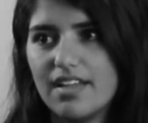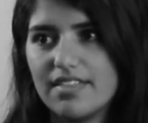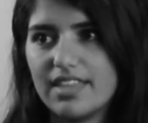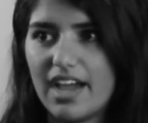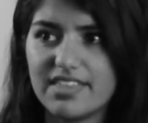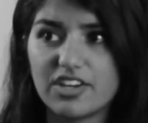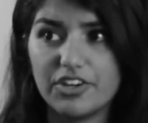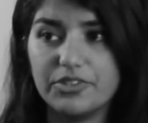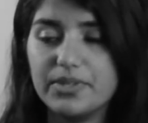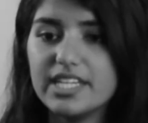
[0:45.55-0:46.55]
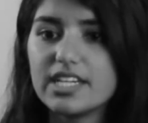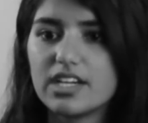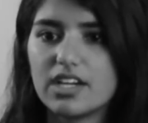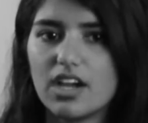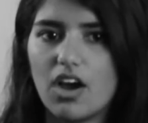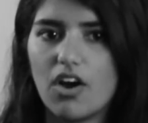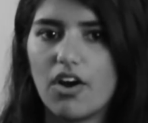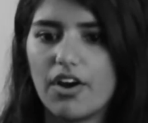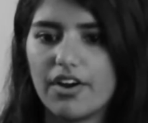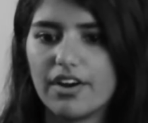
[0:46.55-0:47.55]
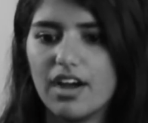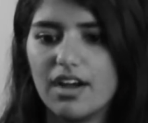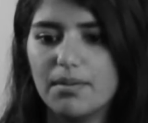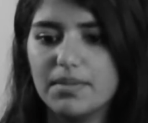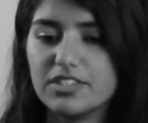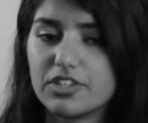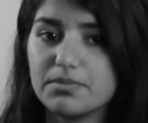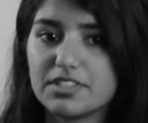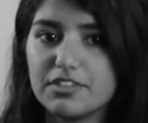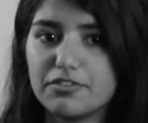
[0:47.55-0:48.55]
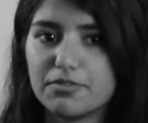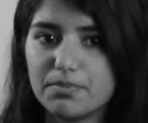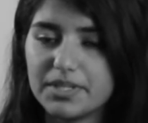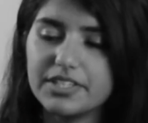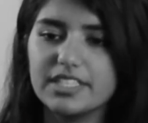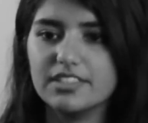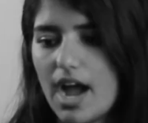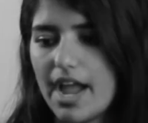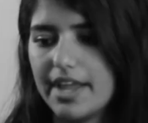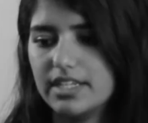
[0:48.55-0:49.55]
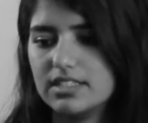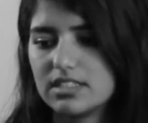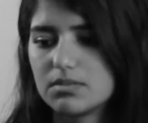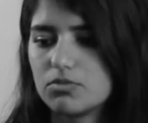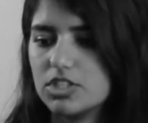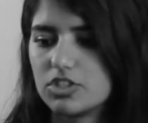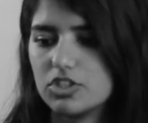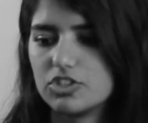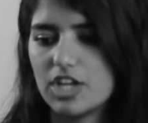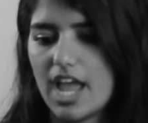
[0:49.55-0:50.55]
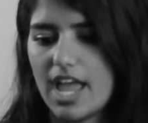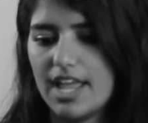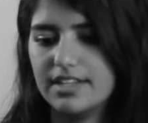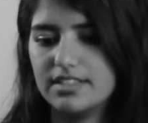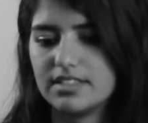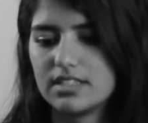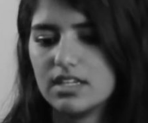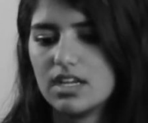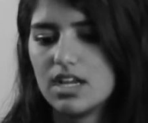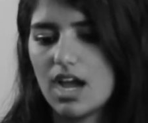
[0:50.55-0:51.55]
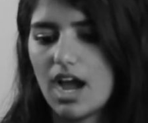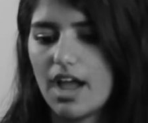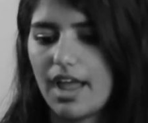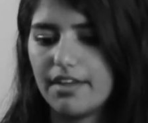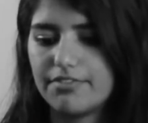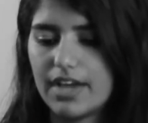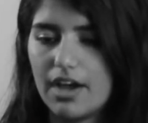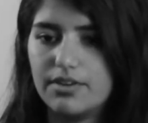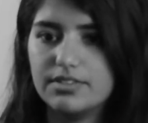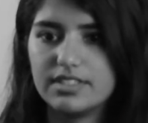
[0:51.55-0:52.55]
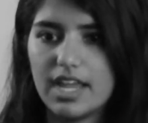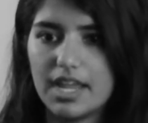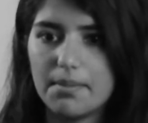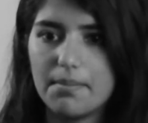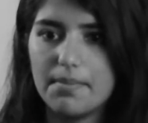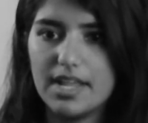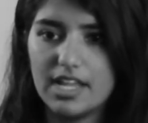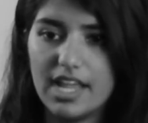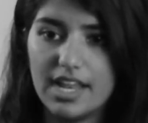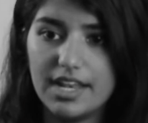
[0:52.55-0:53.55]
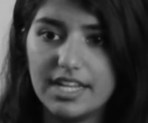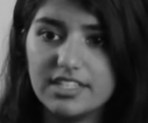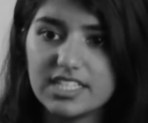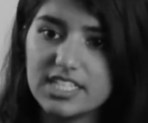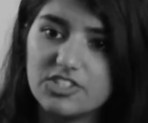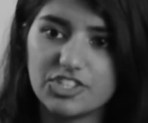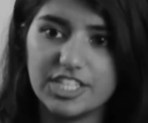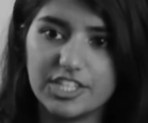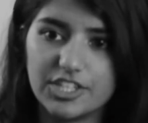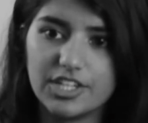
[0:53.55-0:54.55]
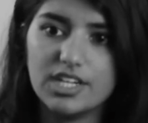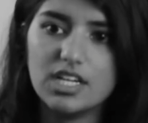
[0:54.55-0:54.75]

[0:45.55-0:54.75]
that I think are unique are in terms of periods. I did some research and I found an Indian engineer